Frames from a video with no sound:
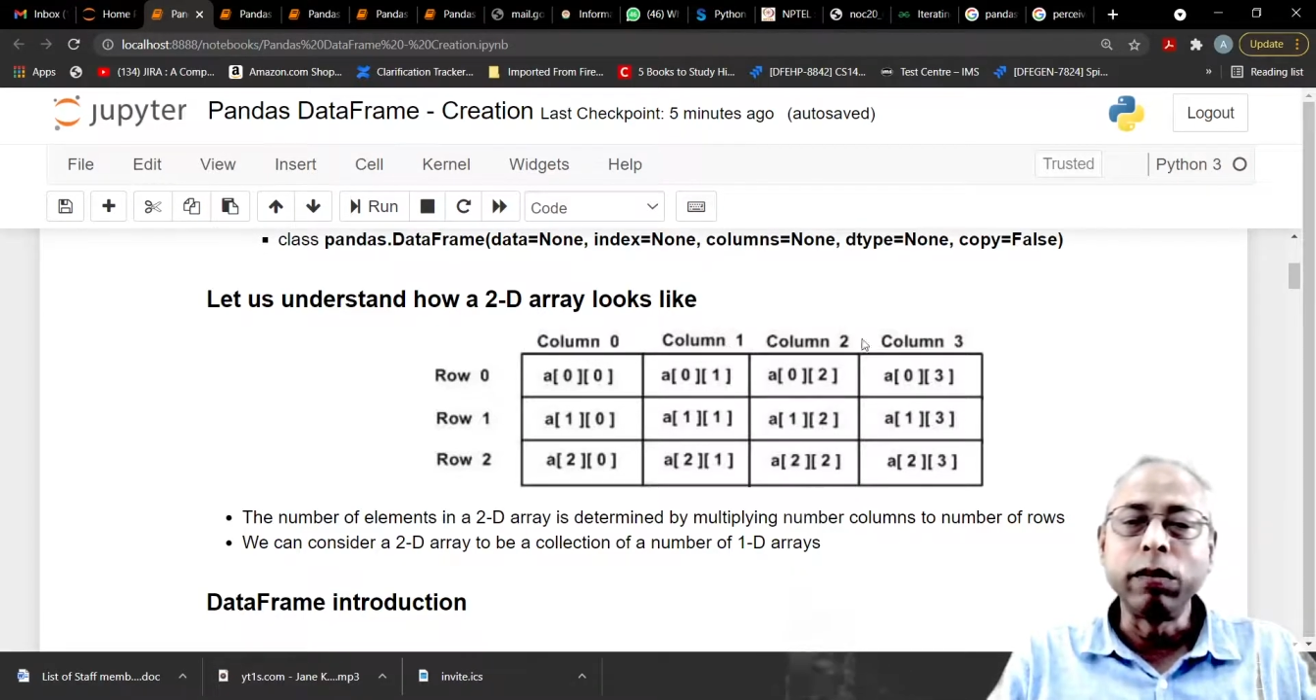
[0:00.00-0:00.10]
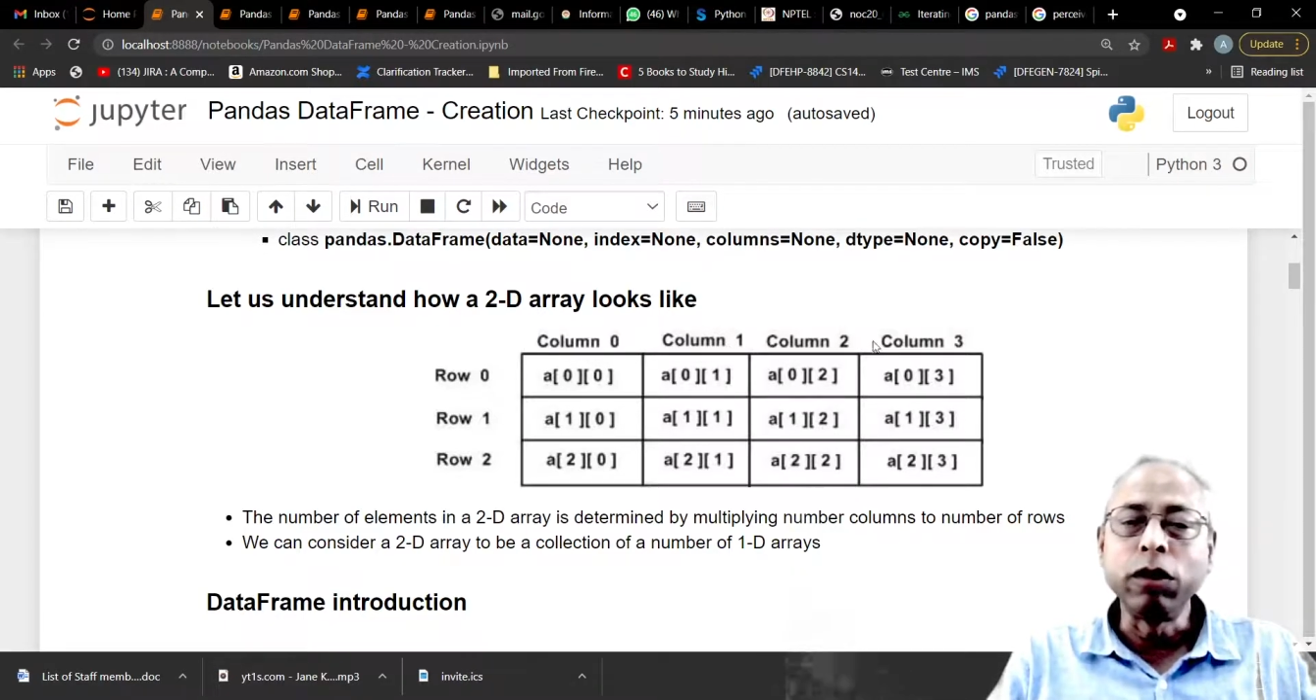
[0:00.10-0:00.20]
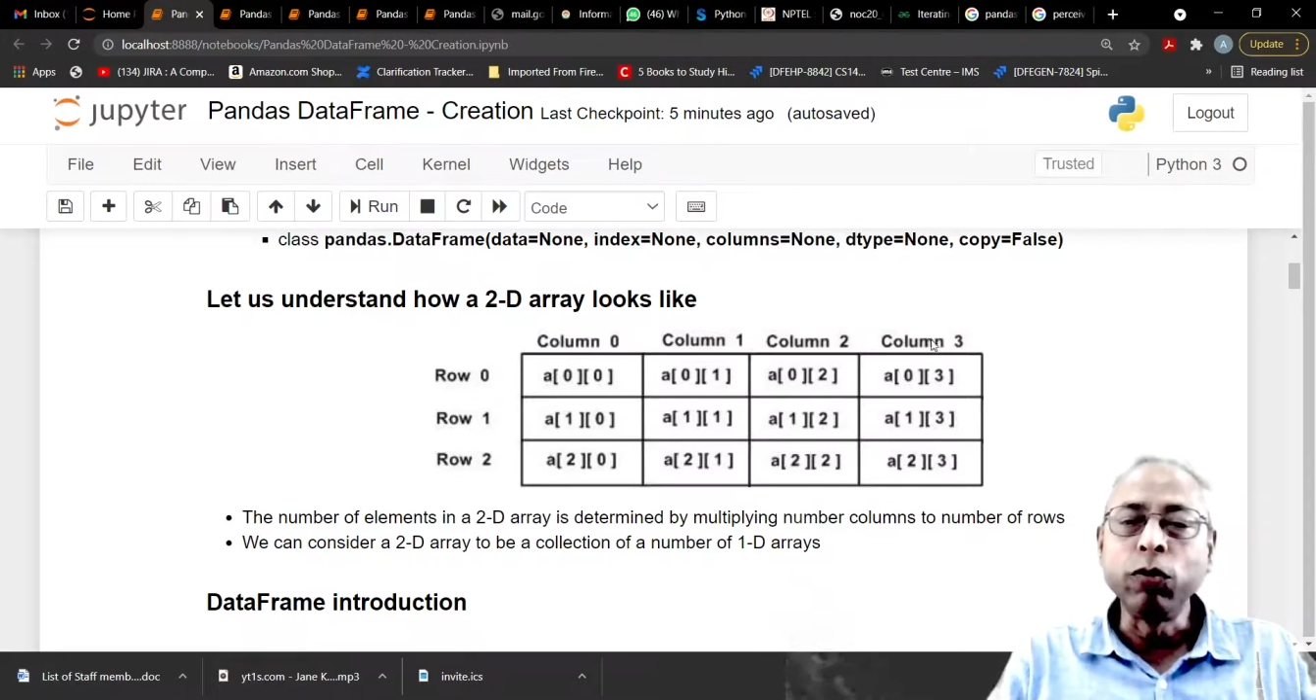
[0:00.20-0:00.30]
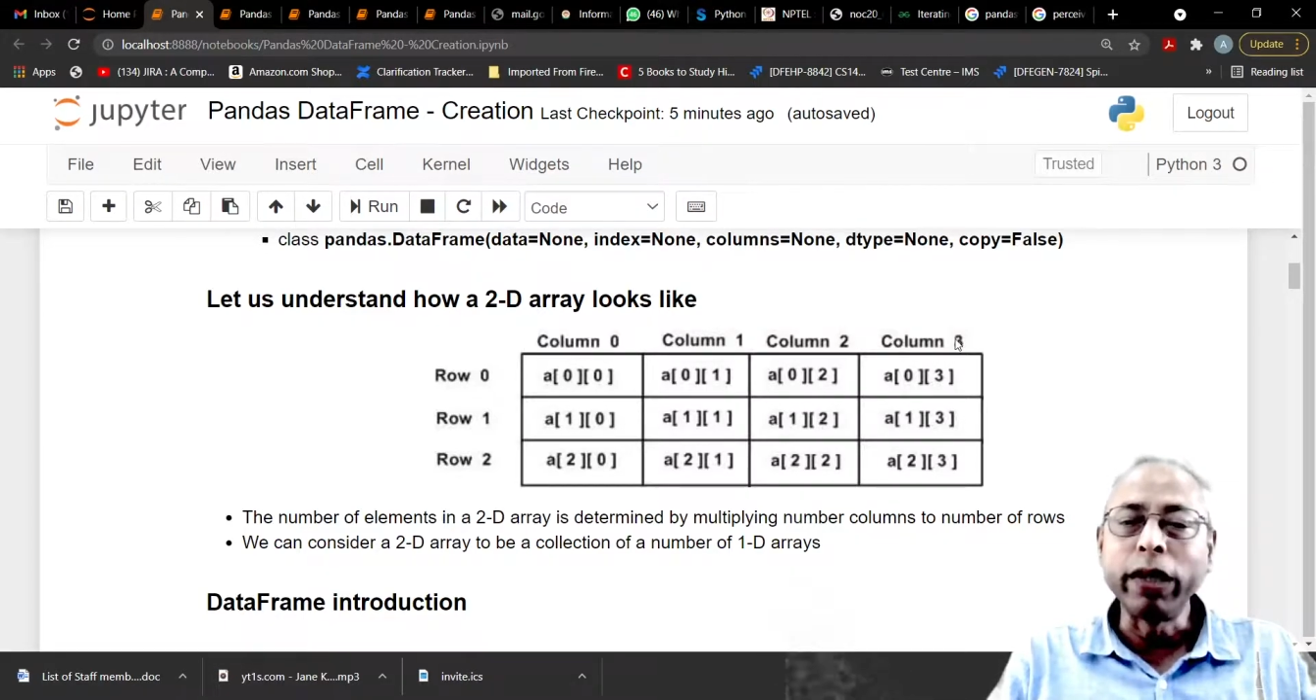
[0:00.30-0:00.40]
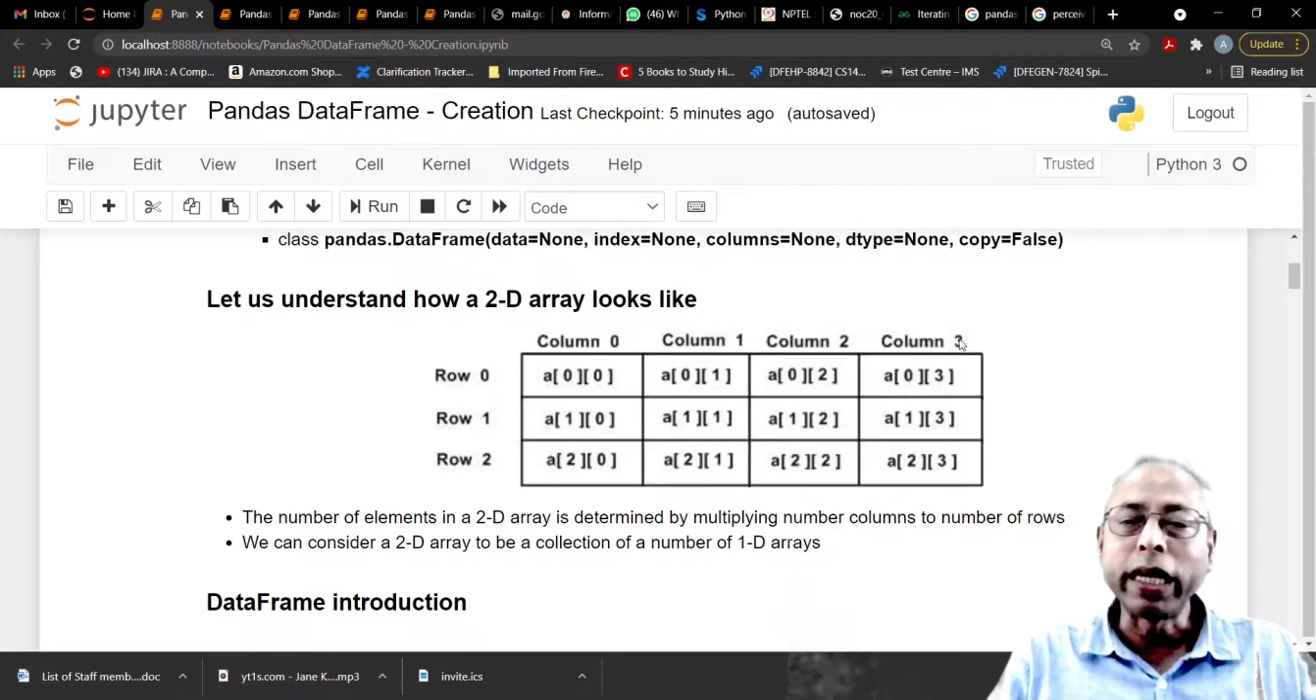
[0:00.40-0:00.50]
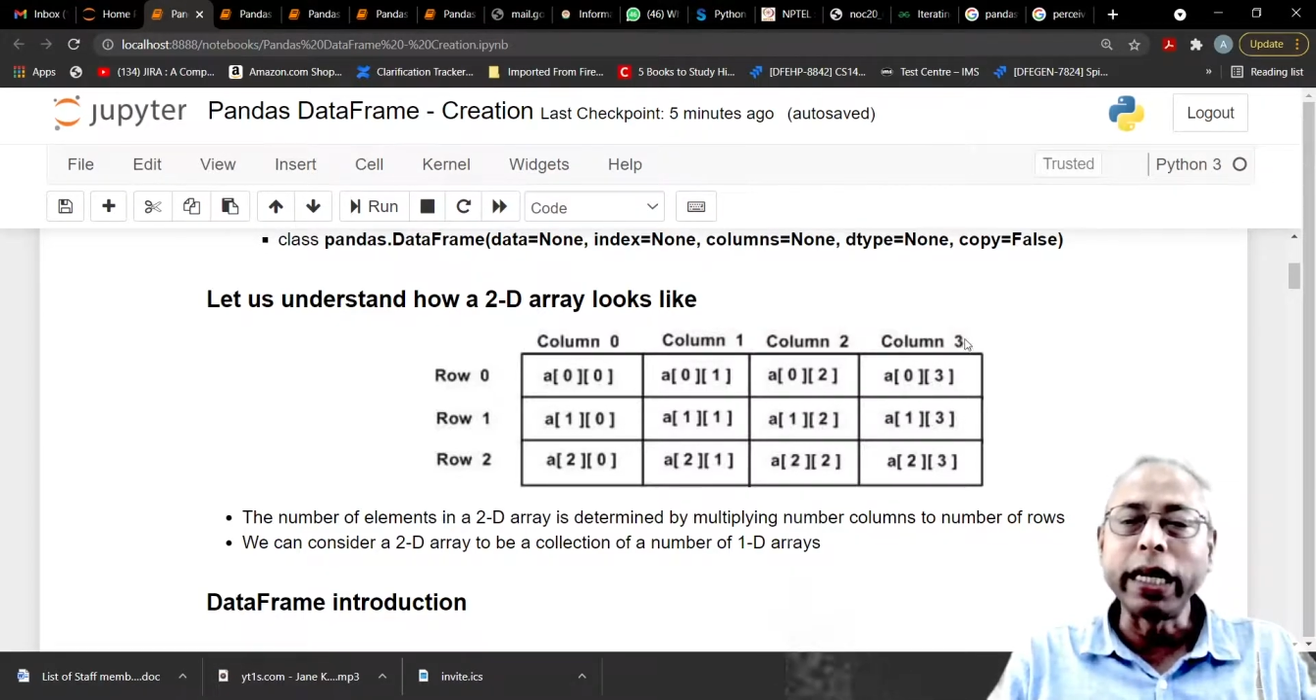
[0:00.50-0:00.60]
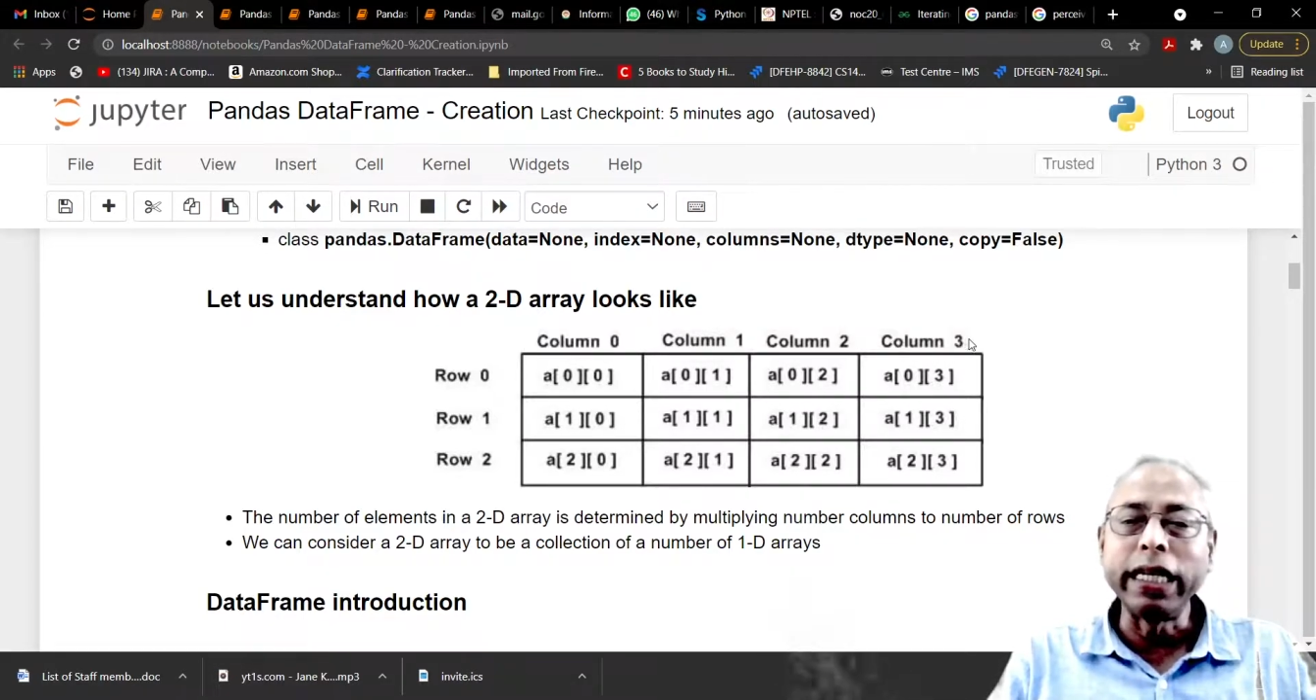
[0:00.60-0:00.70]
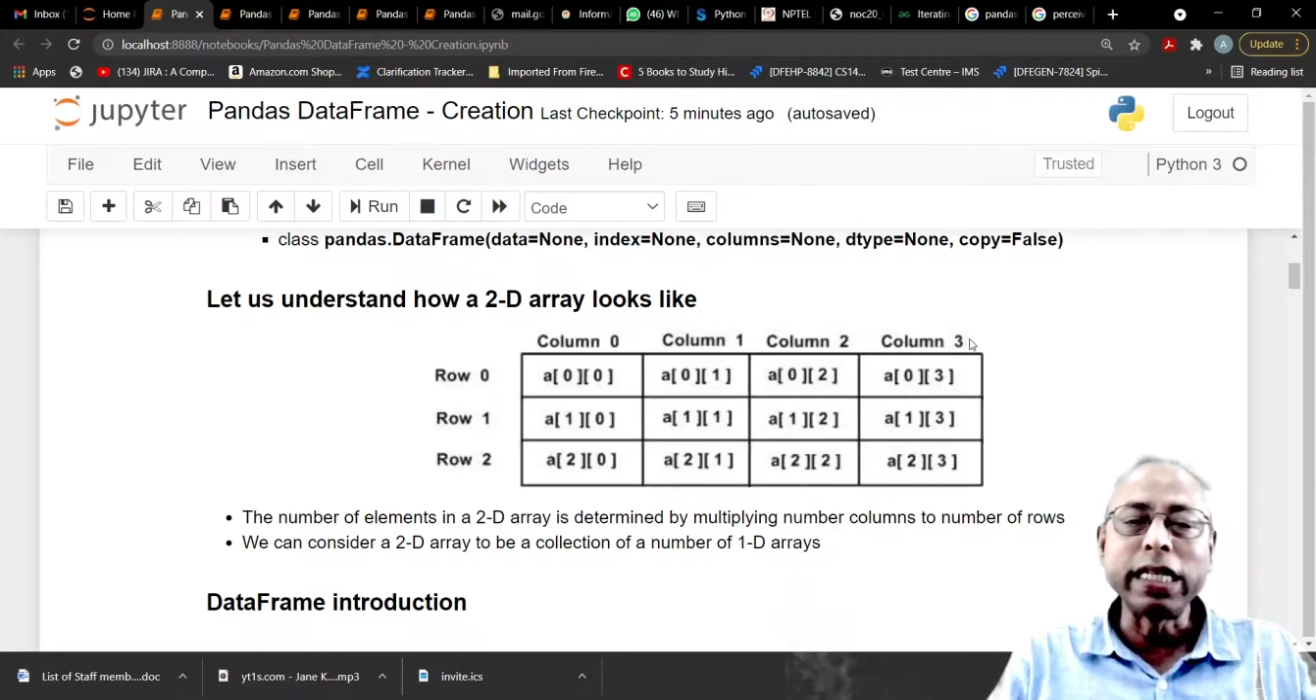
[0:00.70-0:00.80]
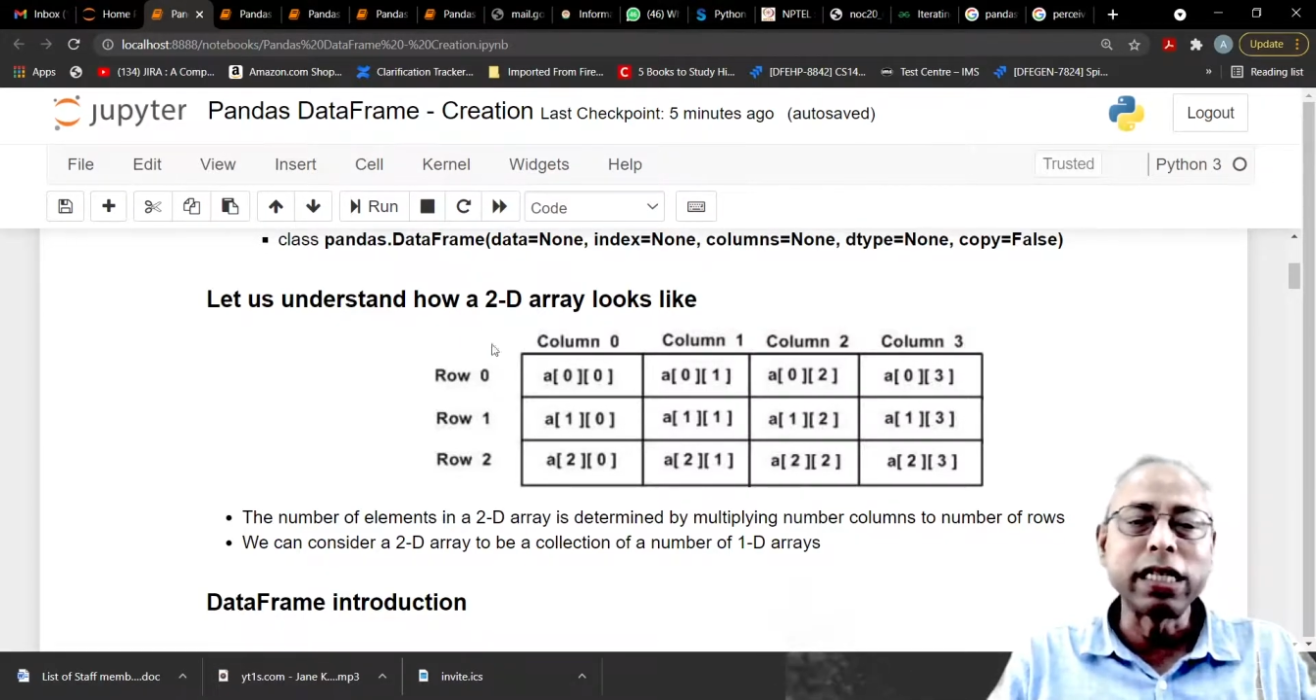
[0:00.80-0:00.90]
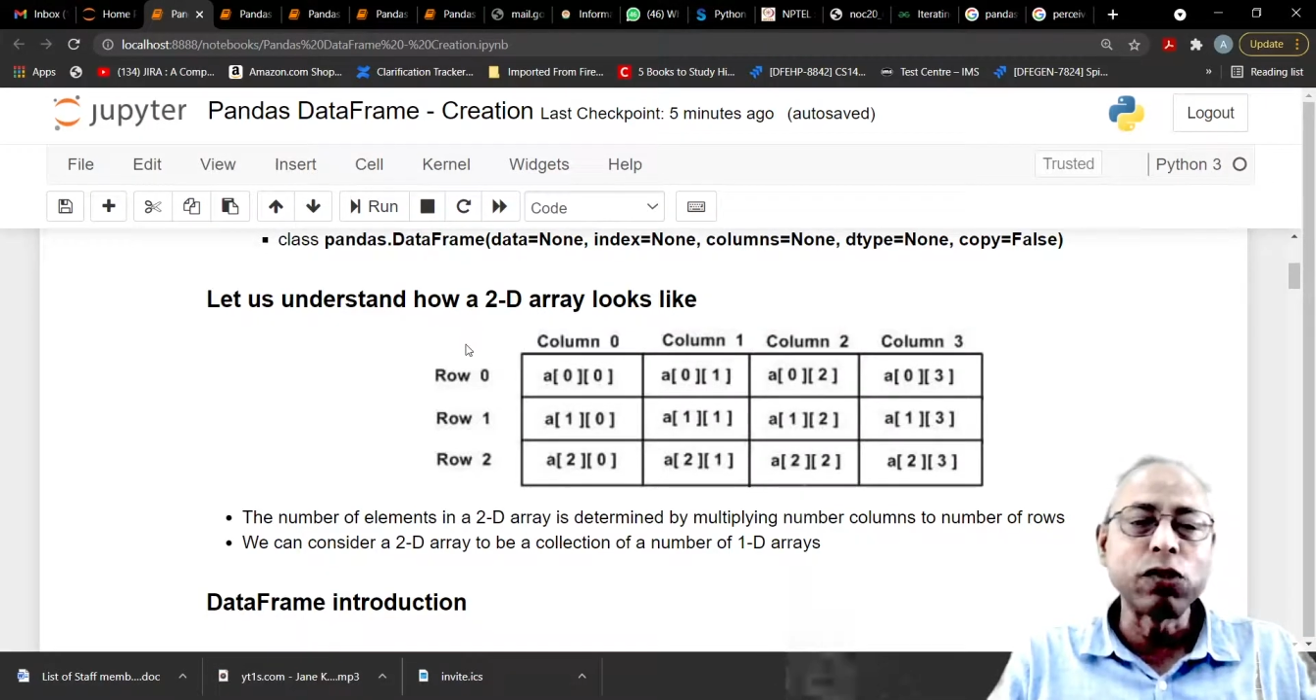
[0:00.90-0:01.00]
numeric
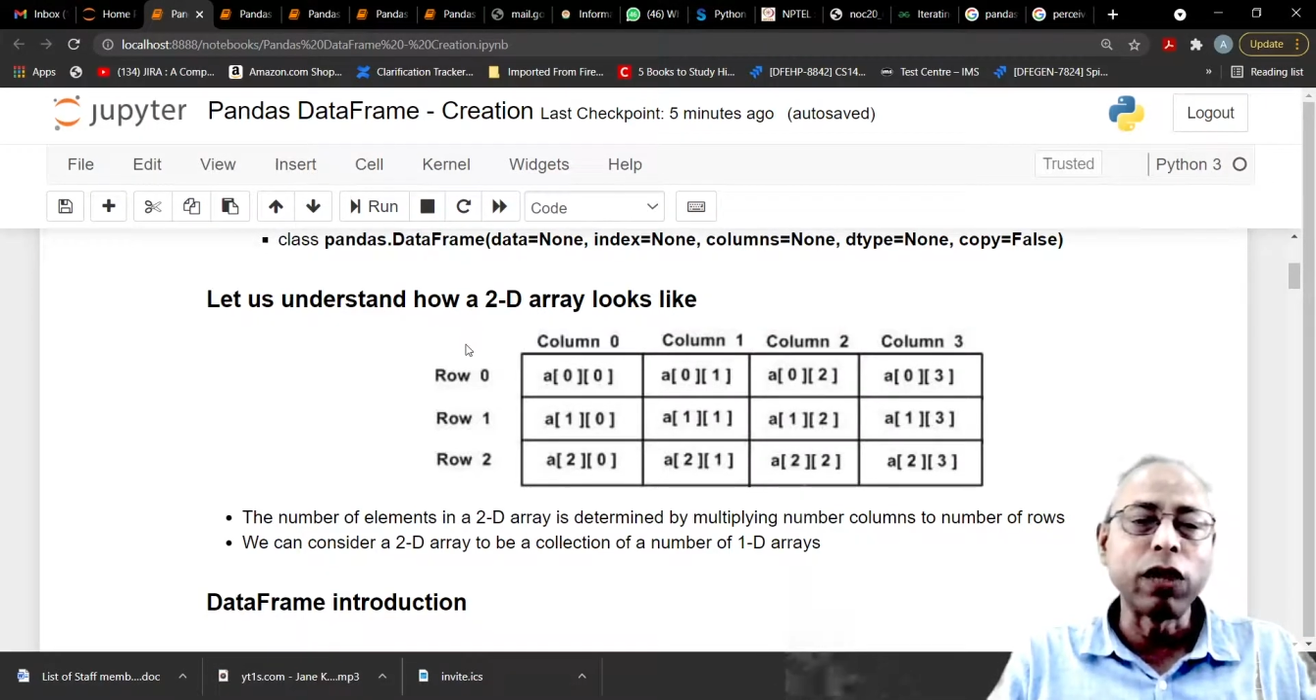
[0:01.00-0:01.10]
indices,